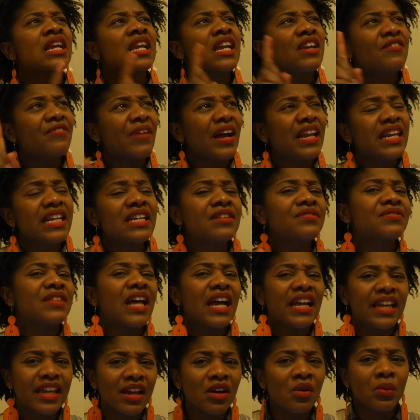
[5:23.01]
if I leave
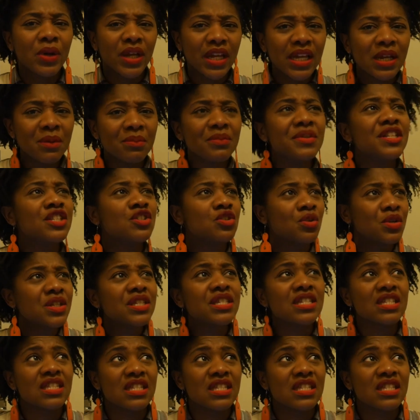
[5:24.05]
that girl with him, they're going to